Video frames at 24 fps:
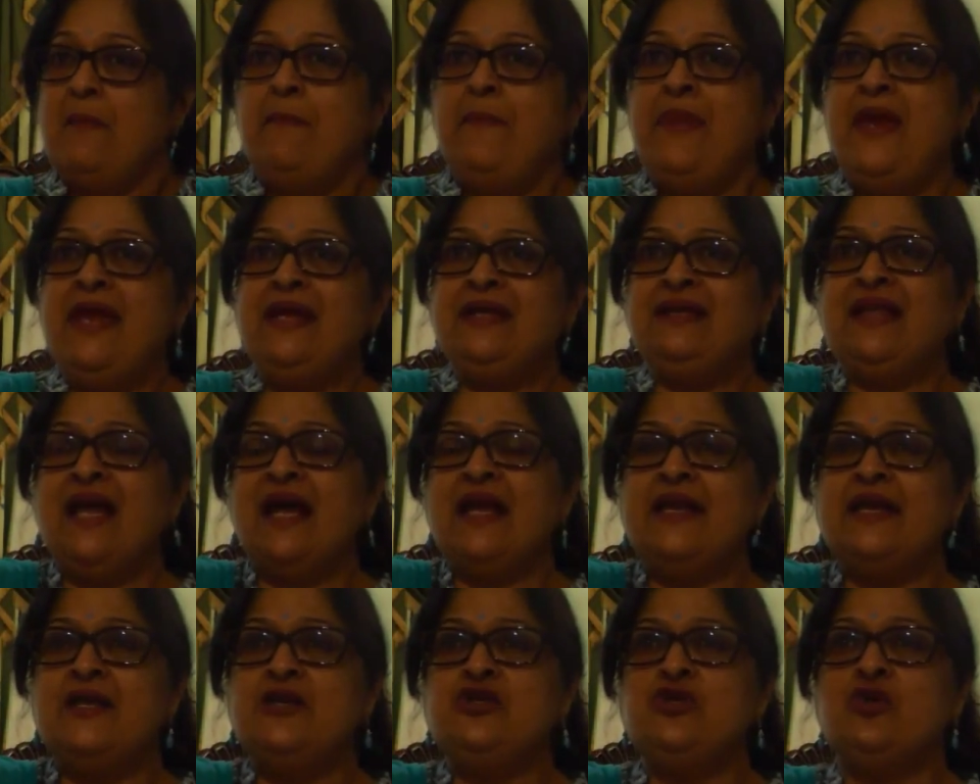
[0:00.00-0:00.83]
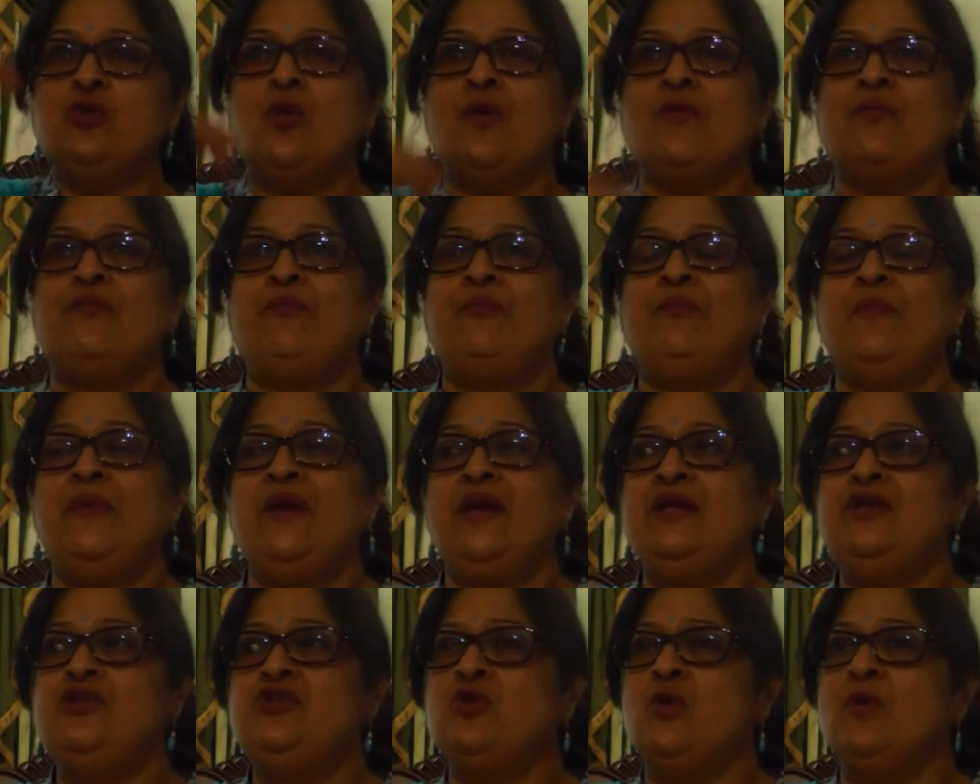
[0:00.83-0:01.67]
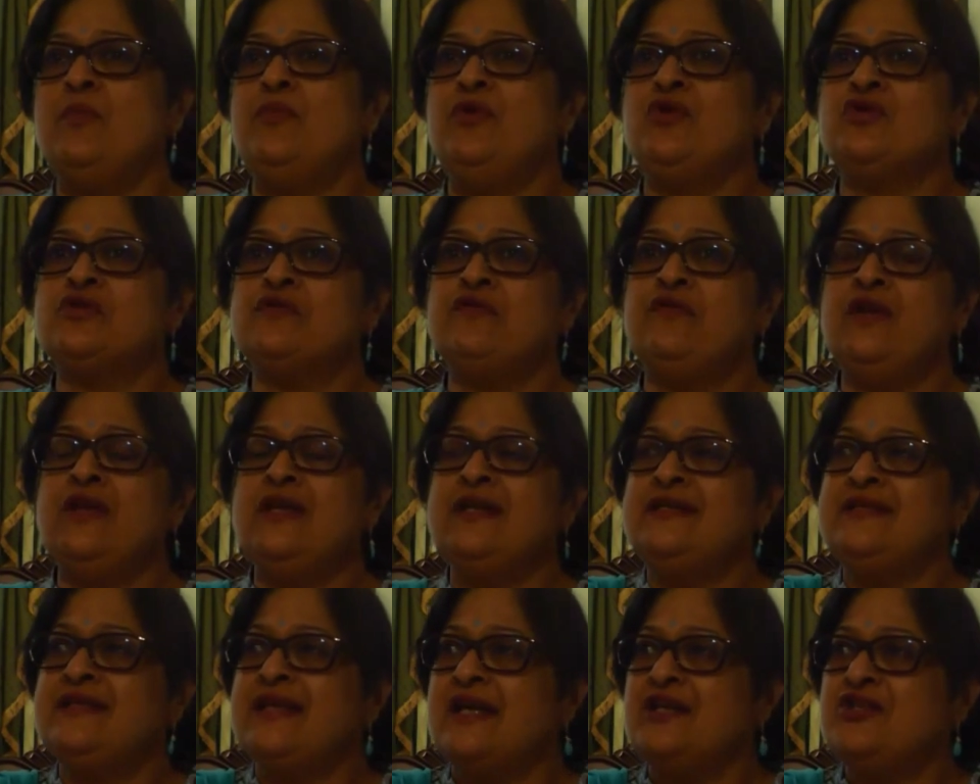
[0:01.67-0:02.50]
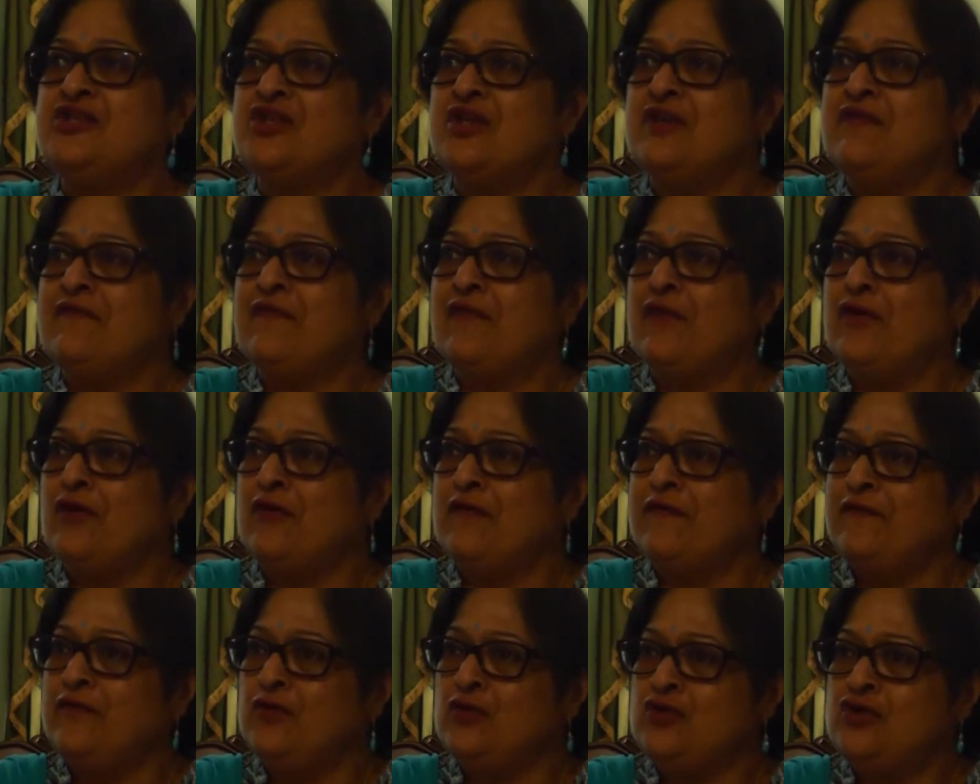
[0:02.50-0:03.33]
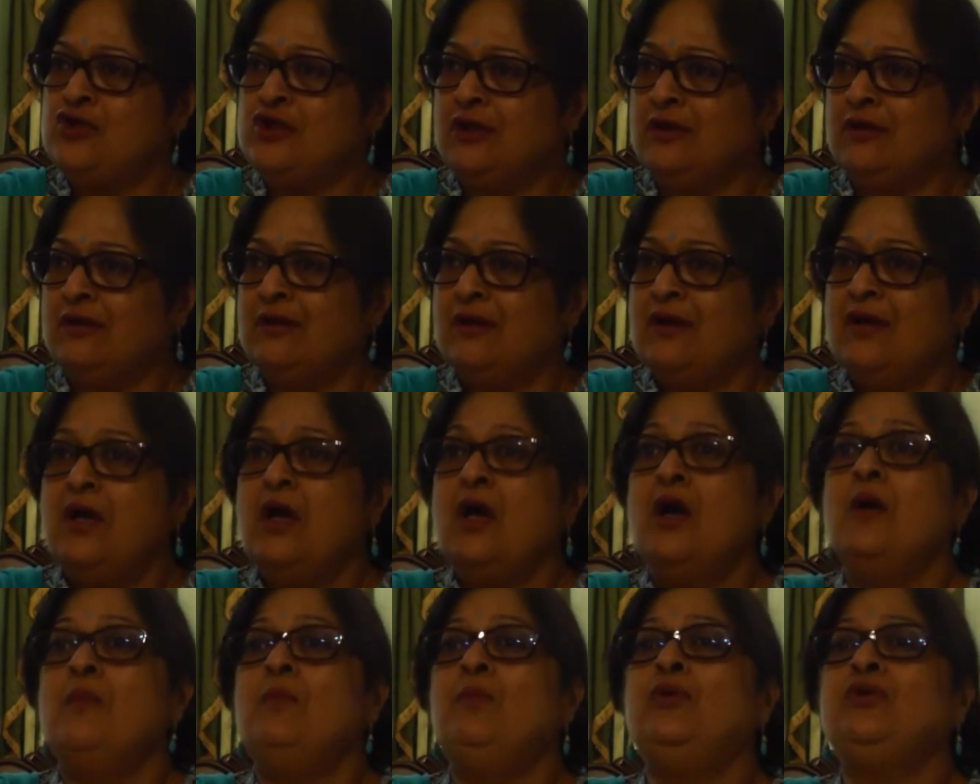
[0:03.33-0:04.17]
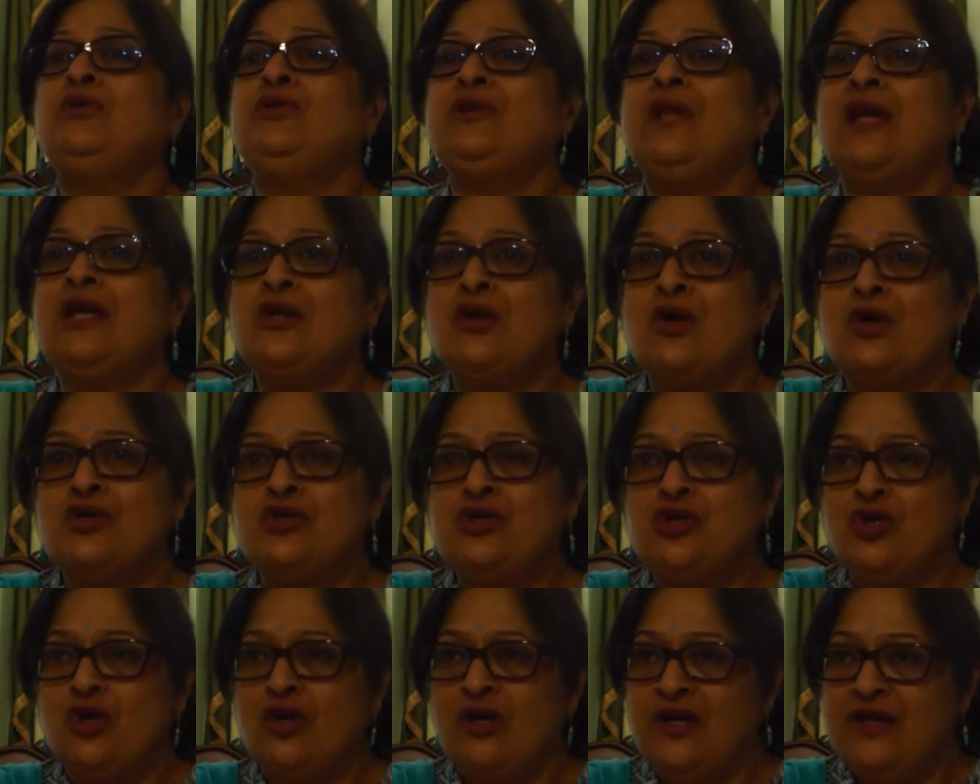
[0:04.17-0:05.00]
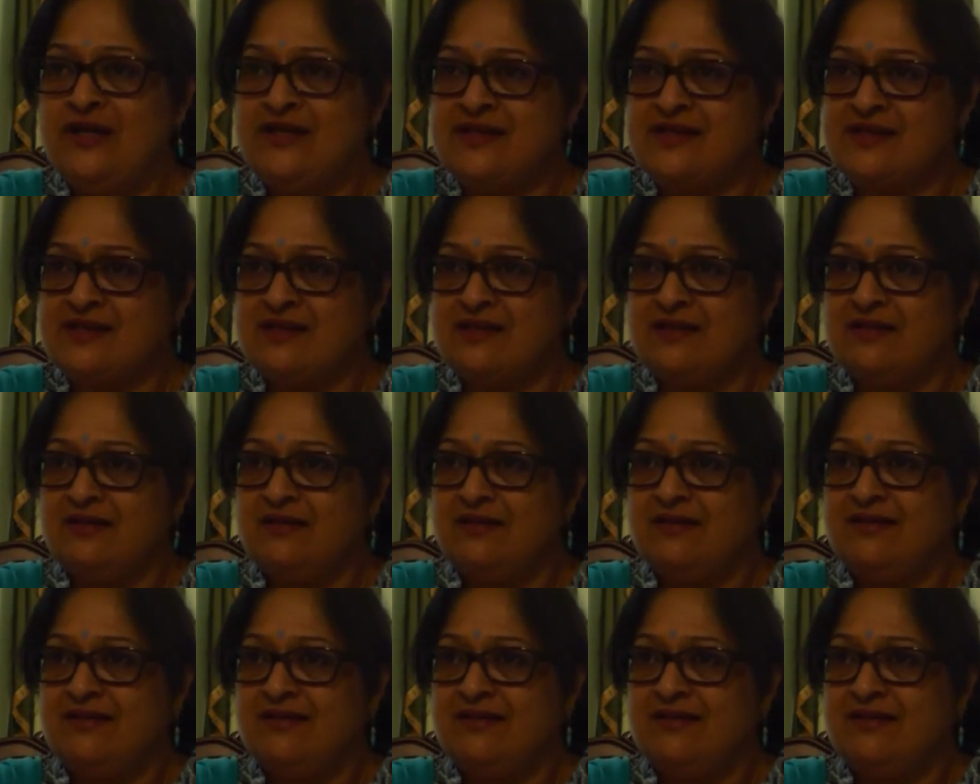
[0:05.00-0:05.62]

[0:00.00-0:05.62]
Make that into a beautiful intention for your future. Put that onto your list.